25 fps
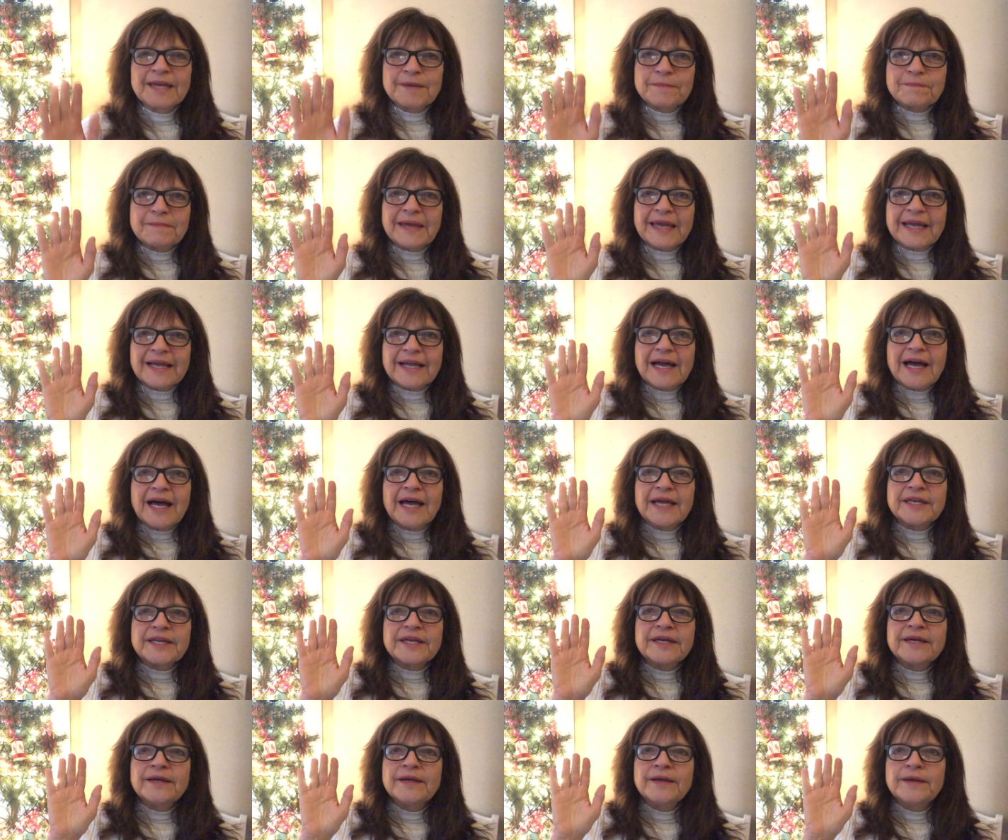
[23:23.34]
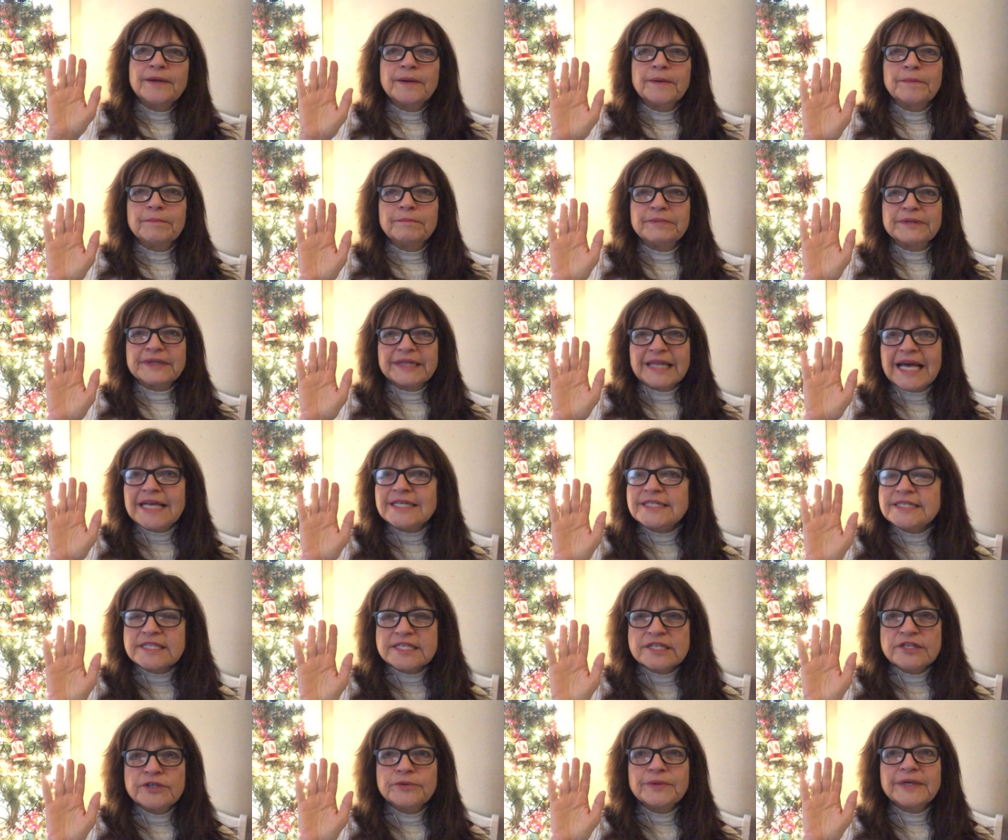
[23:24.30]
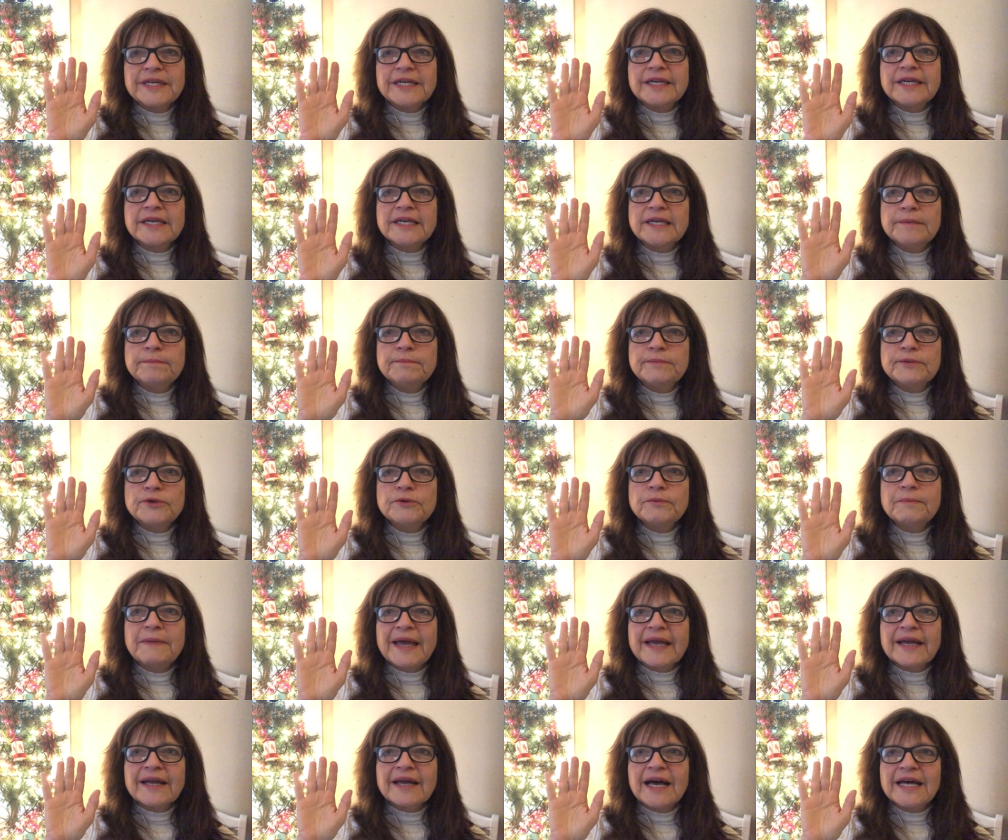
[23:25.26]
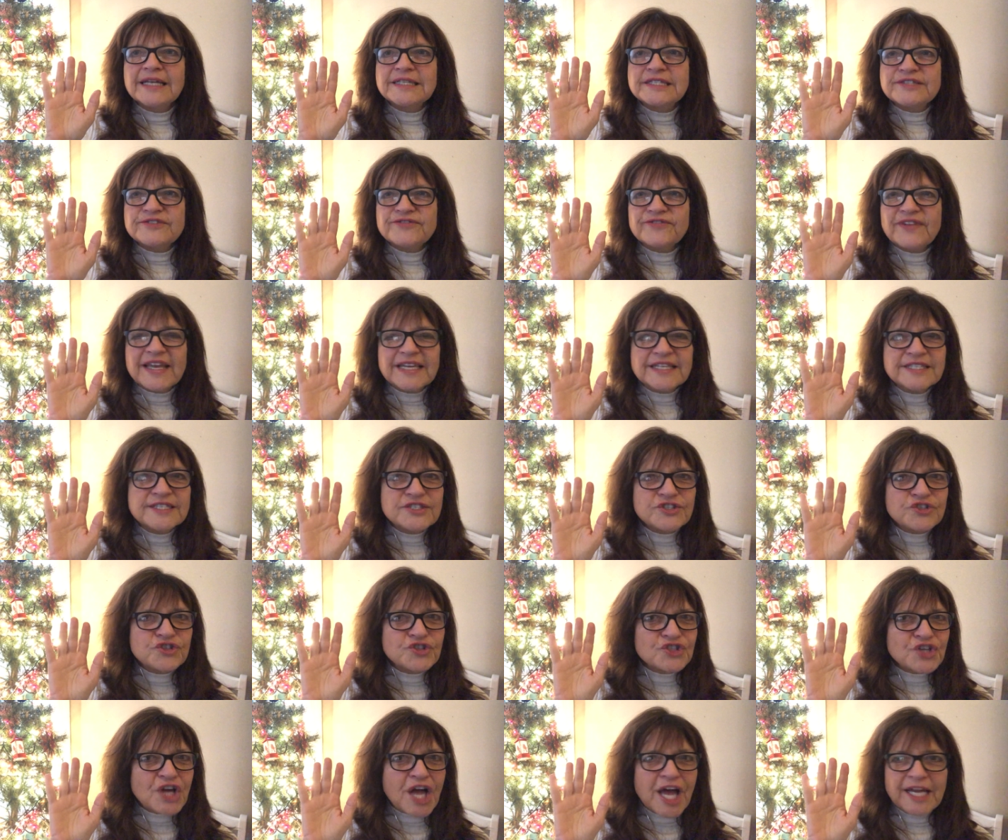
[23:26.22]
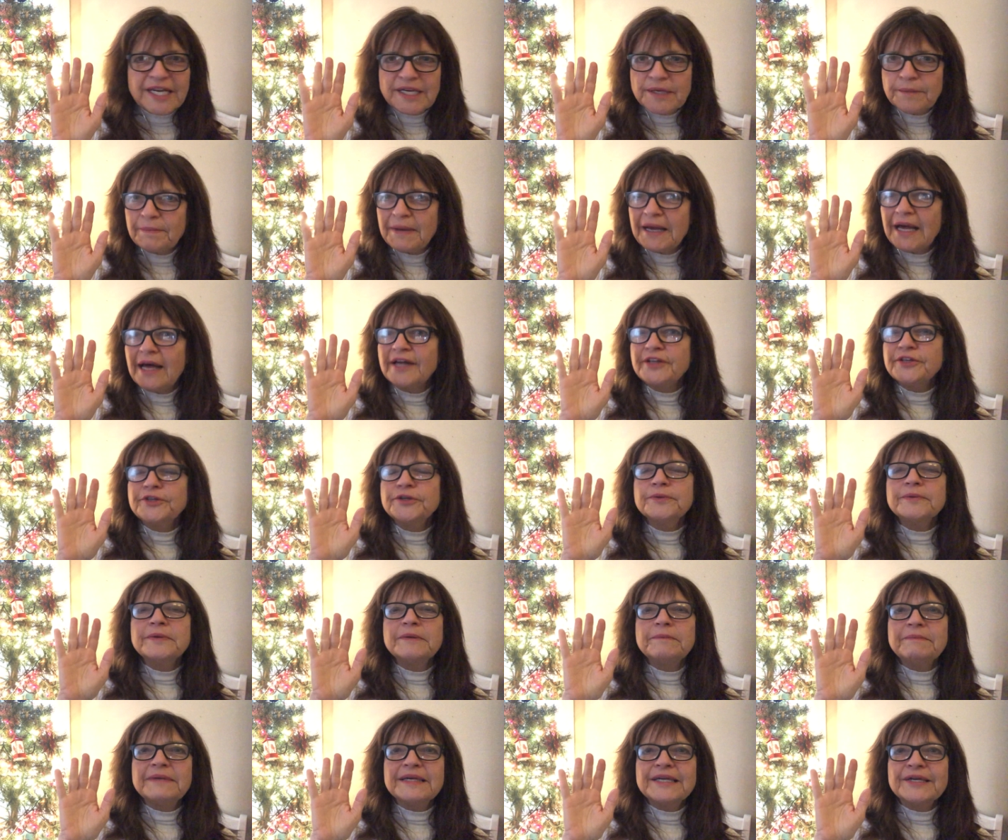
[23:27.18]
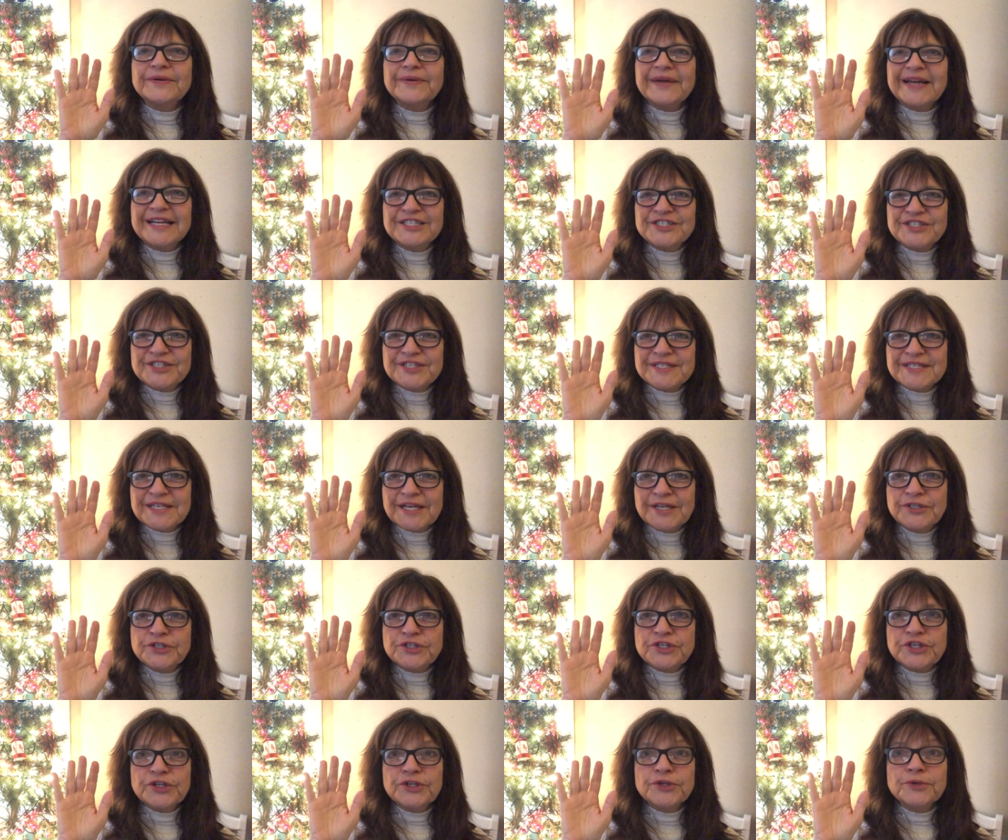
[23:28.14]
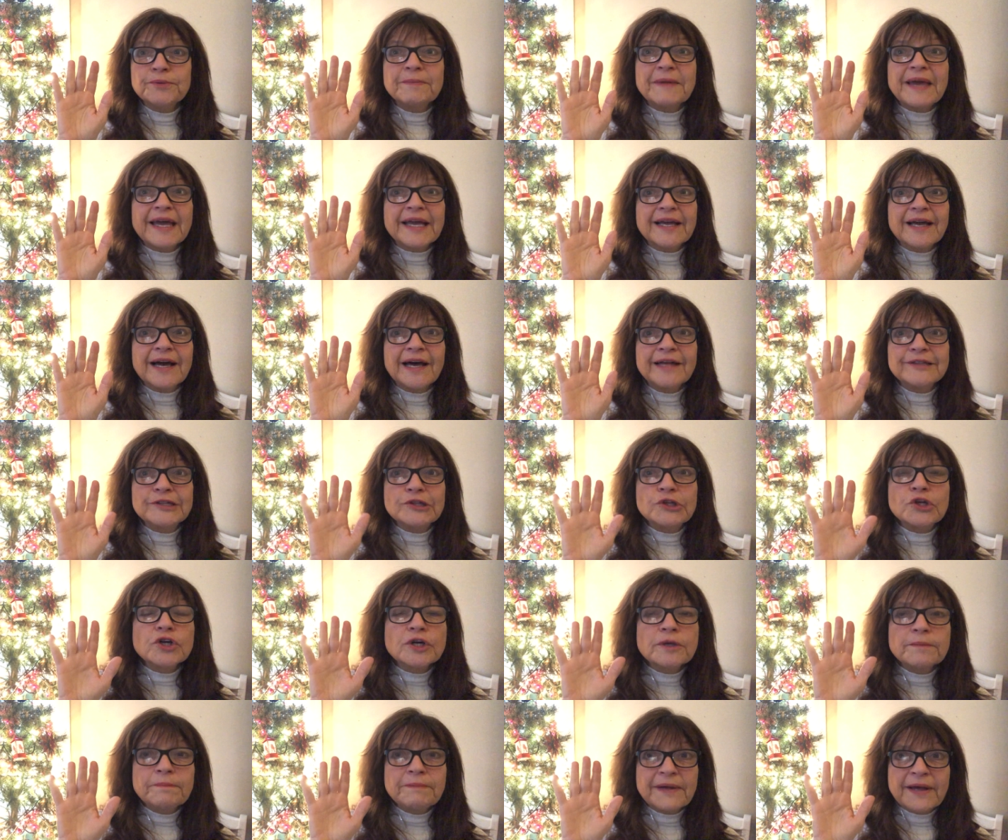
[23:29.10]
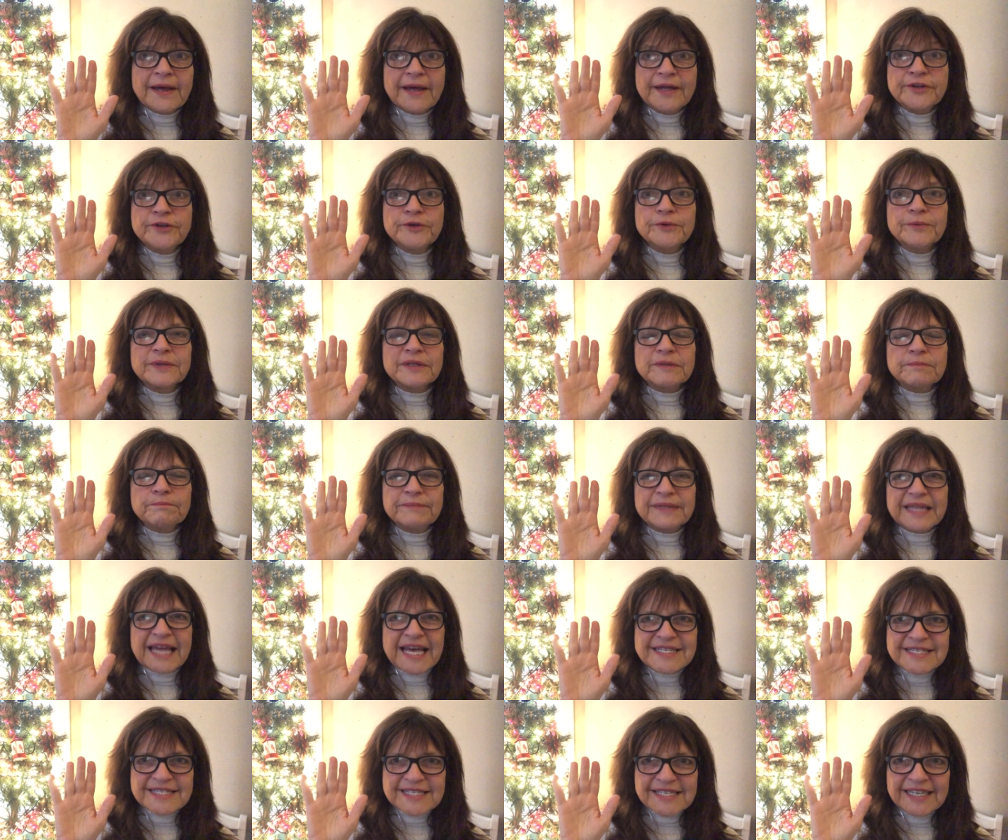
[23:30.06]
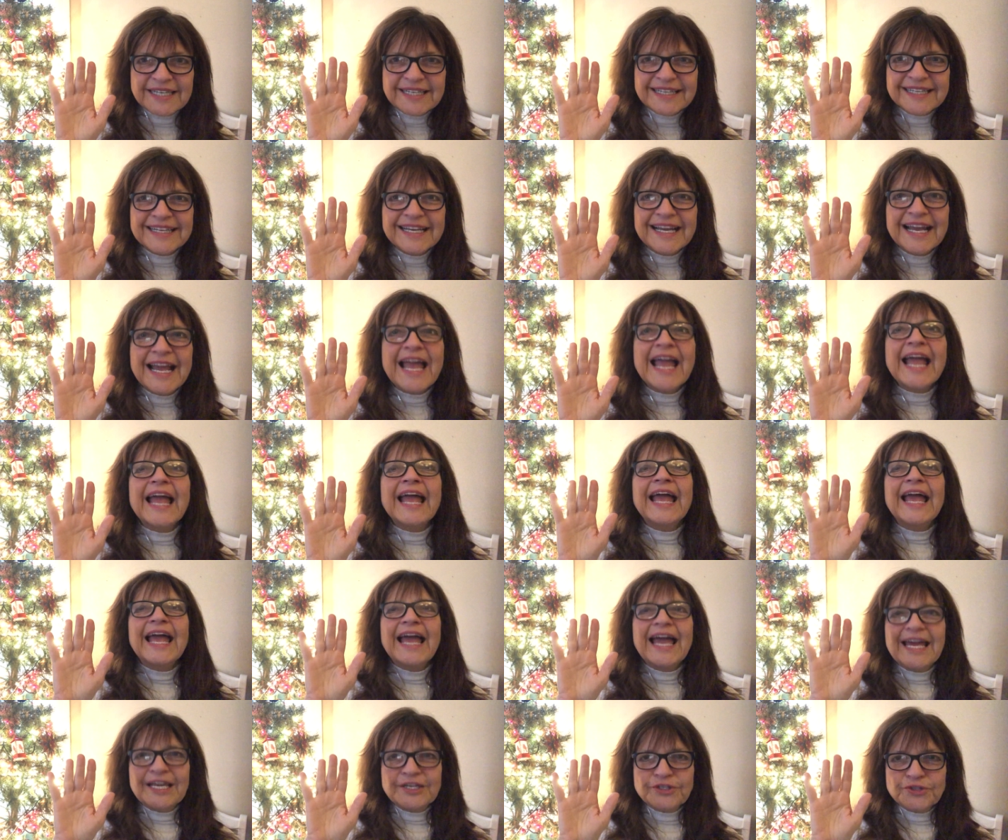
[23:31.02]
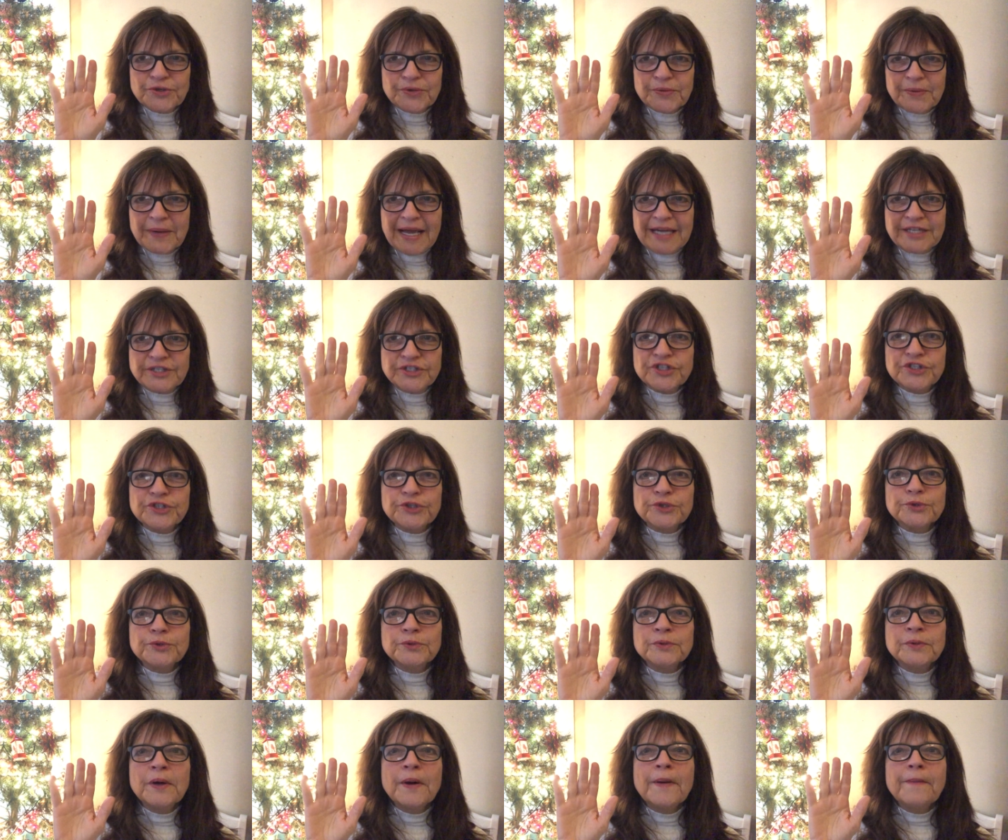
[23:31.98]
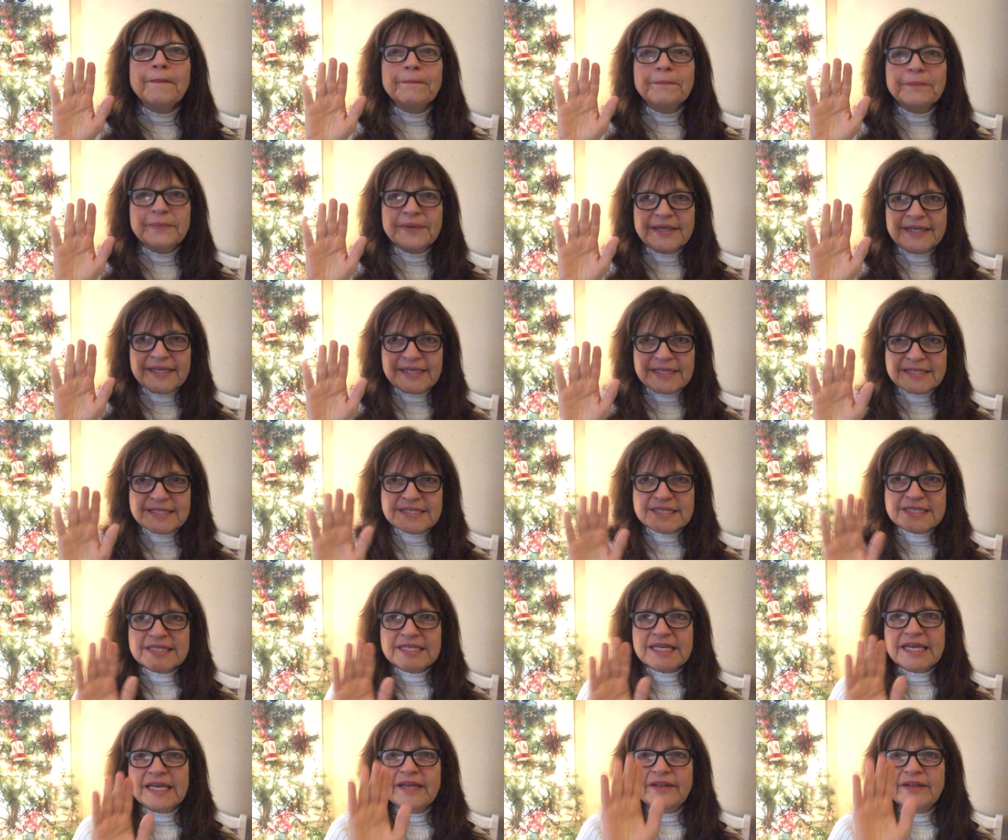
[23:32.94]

May God bless you and keep you. May God's face shine upon you and be gracious unto you. May God look upon you with blessing and grant you peace.